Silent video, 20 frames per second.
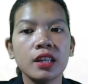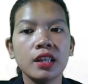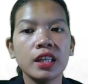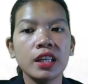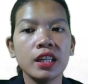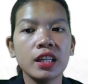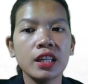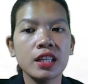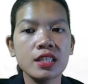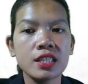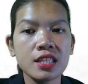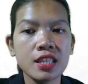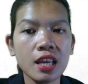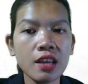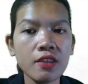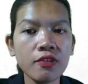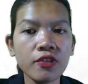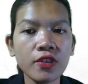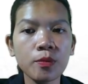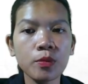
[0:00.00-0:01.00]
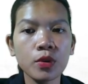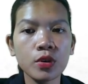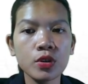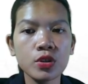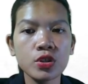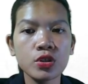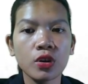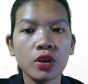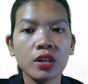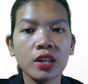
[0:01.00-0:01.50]
in unsafe
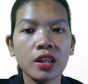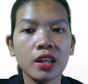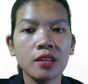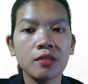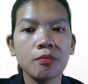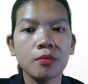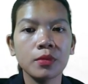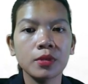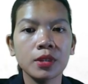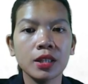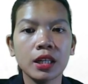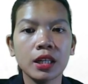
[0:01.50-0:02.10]
abortion and